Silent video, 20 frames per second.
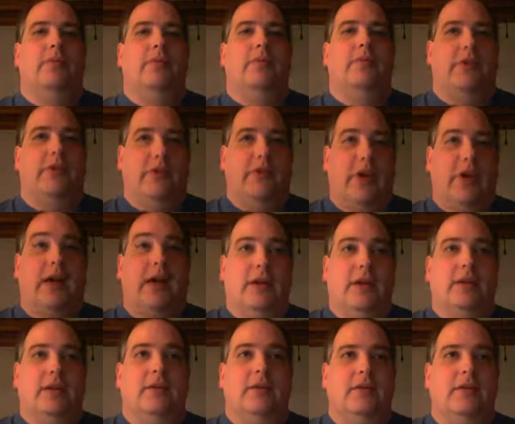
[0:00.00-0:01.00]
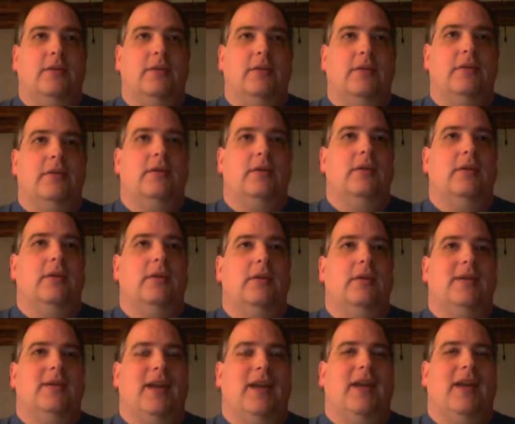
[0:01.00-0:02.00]
the socket.
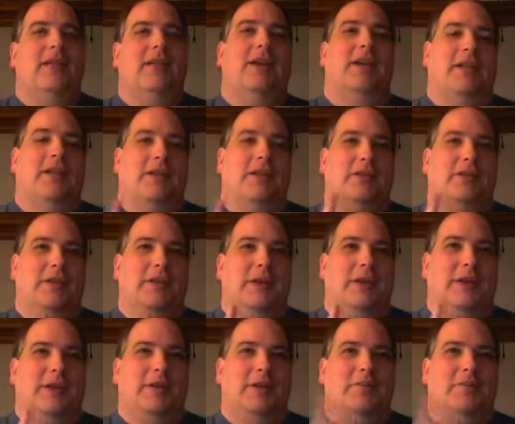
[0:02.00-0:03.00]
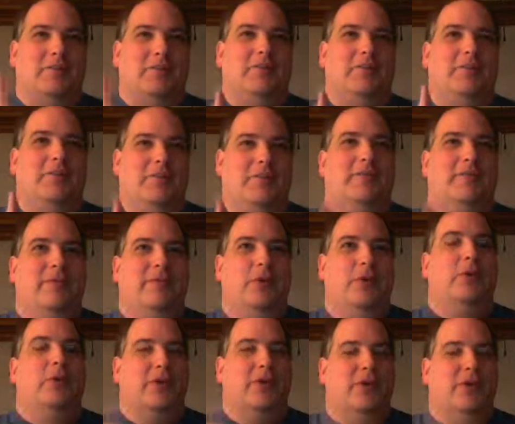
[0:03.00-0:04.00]
I like the
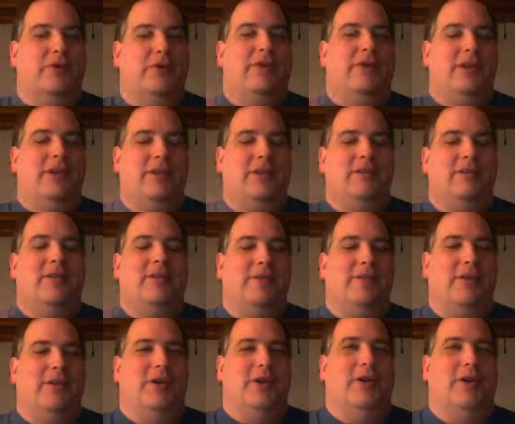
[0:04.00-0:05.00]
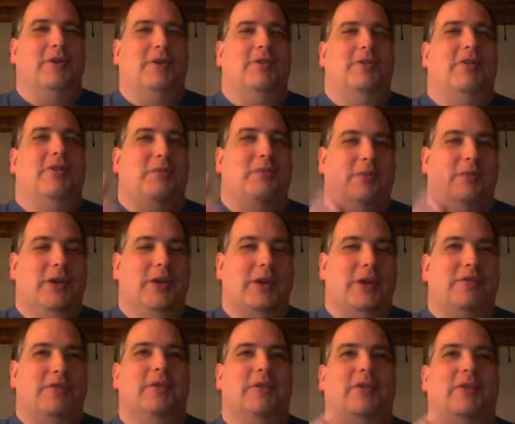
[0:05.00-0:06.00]
order of the arguments here. We're reading
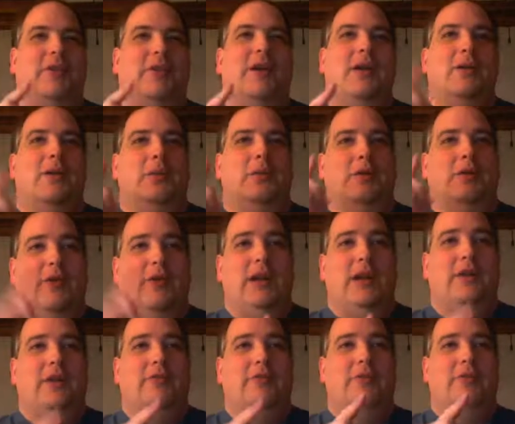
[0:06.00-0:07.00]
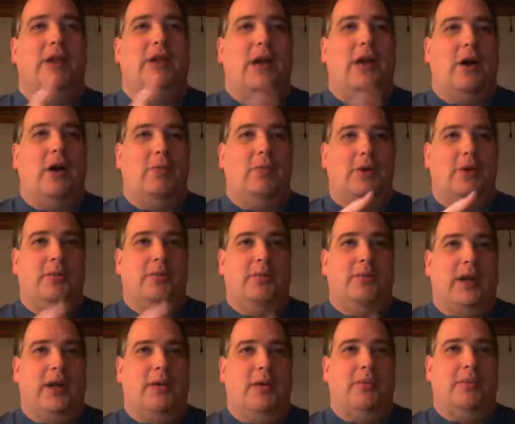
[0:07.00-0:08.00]
from the output
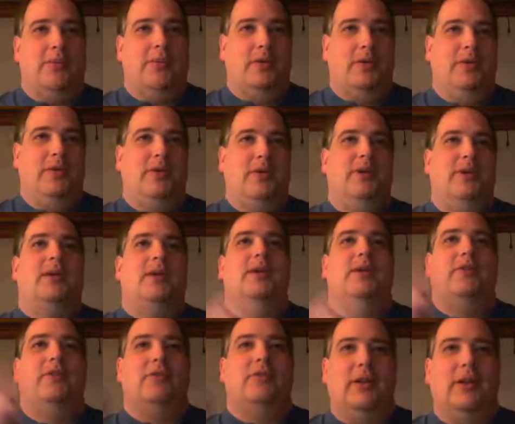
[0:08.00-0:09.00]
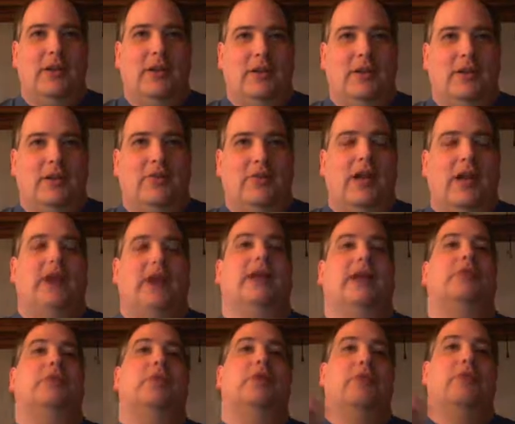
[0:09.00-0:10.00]
pipe, sending it to the
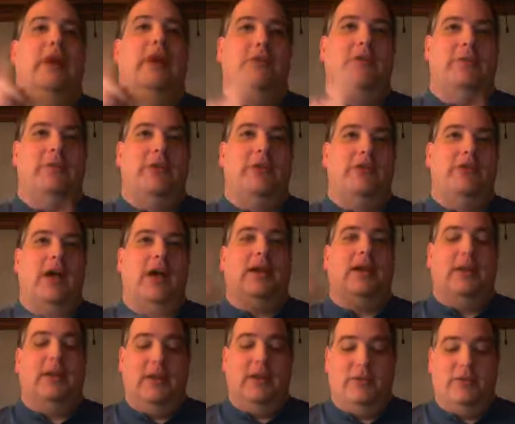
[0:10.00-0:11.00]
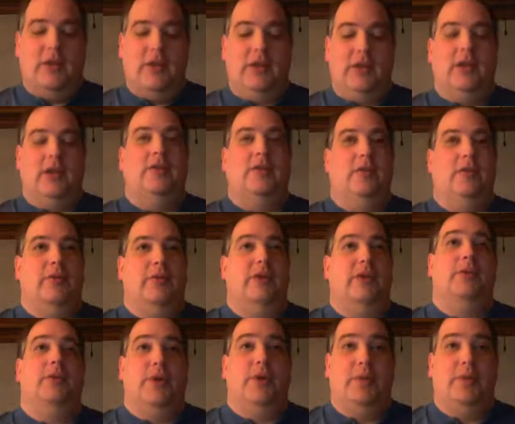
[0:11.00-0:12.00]
socket. We're reading from the socket and sending it to the
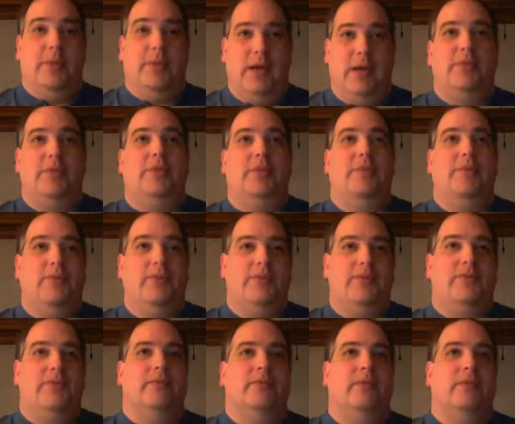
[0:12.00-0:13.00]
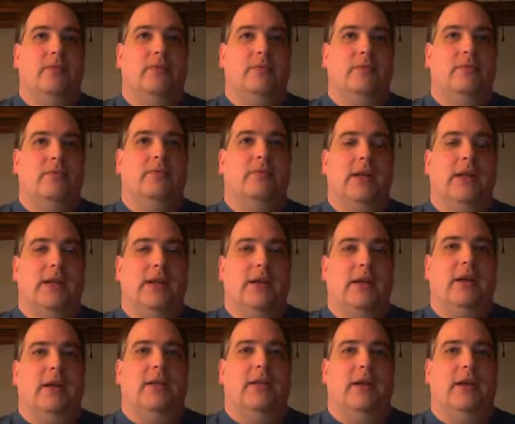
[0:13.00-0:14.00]
input pipe.
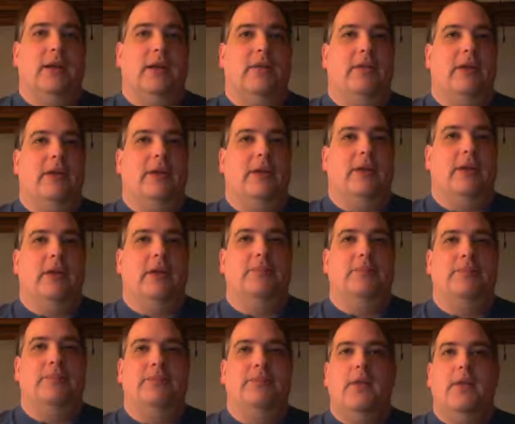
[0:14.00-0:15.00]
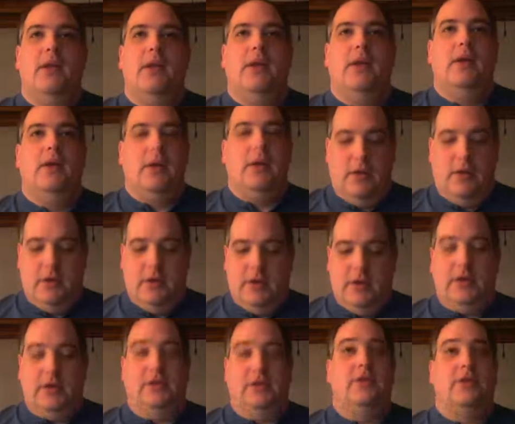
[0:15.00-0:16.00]
I like how that ended up. All right.